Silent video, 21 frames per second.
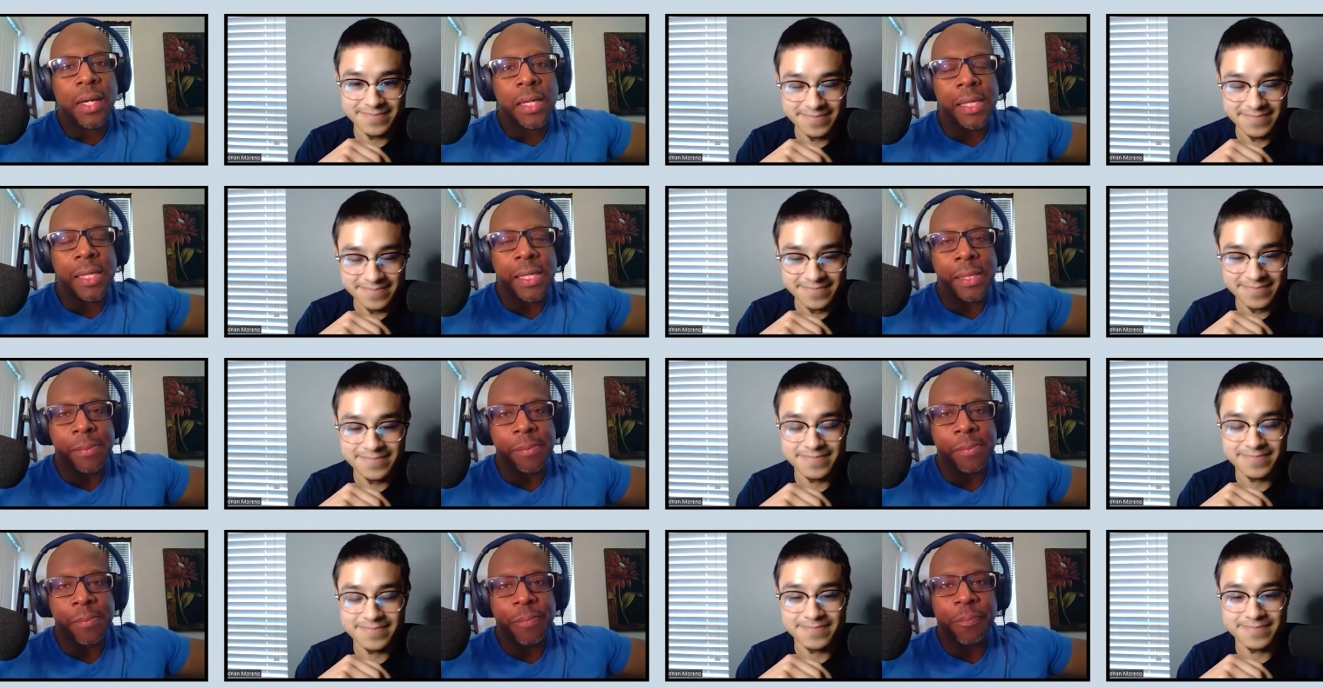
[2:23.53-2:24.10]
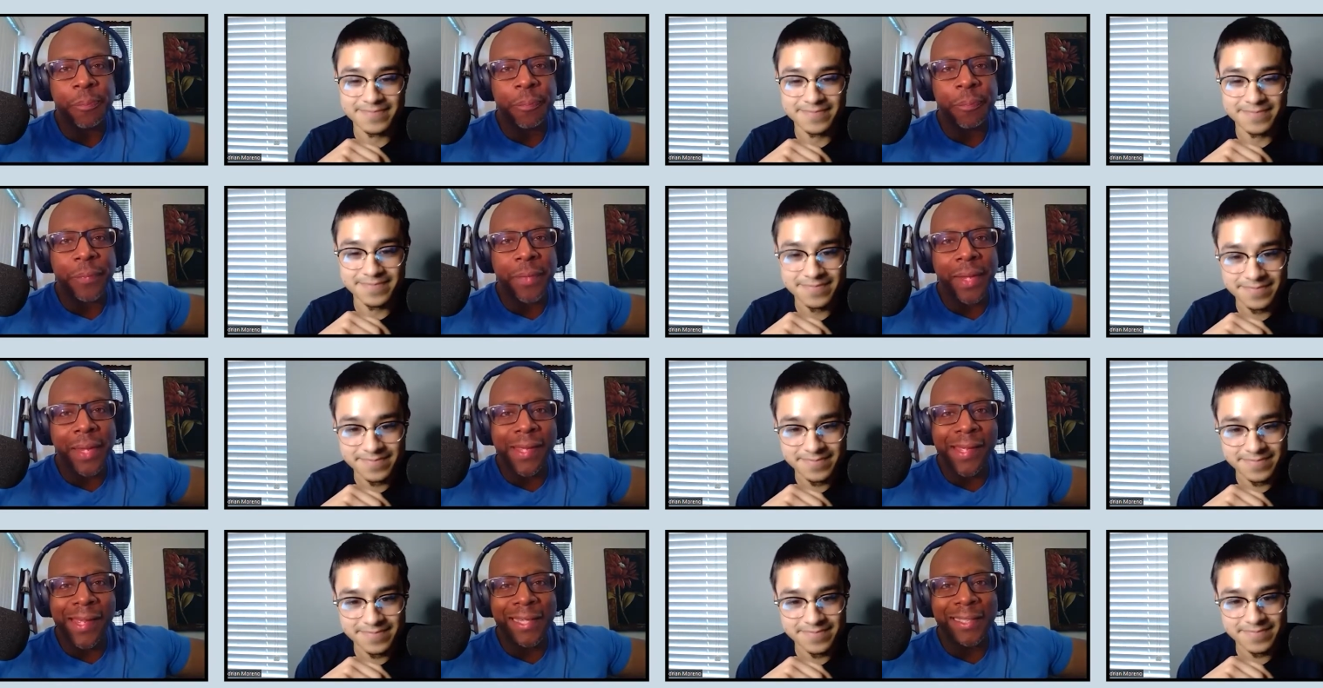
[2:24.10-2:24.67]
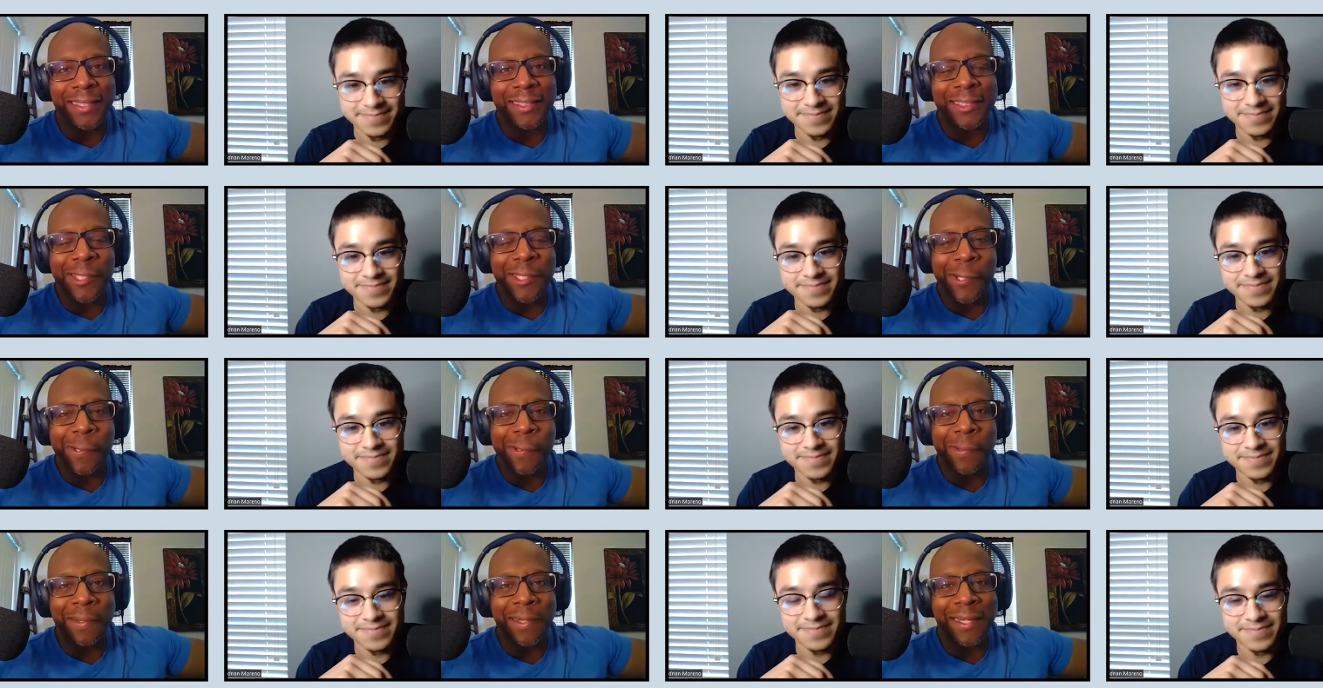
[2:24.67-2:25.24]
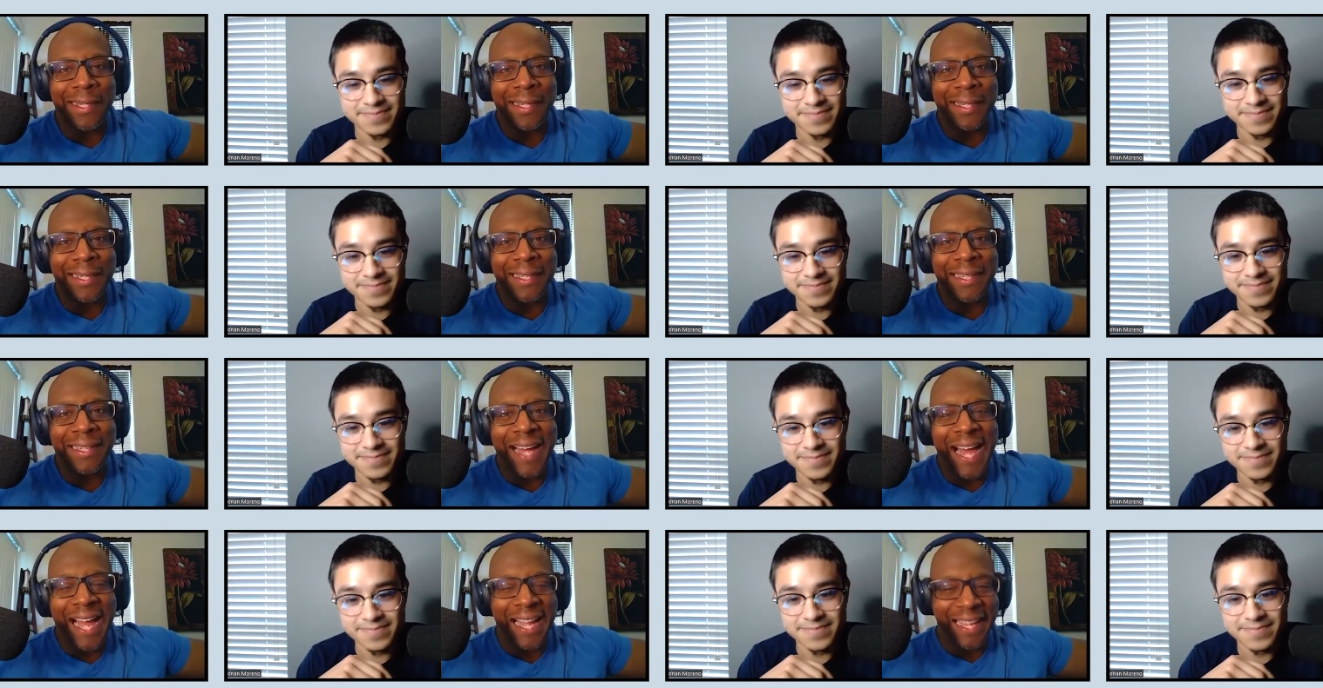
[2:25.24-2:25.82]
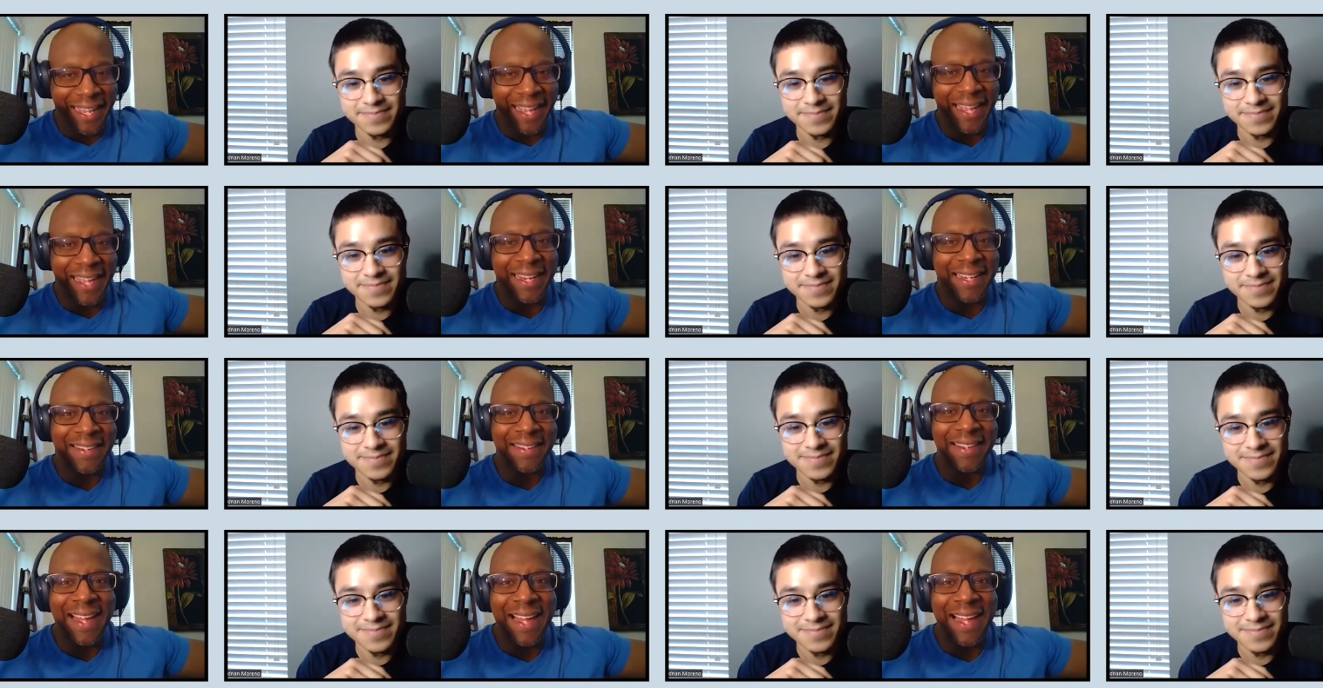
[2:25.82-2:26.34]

Speaker 1: Um, and, and, so uh, I get it.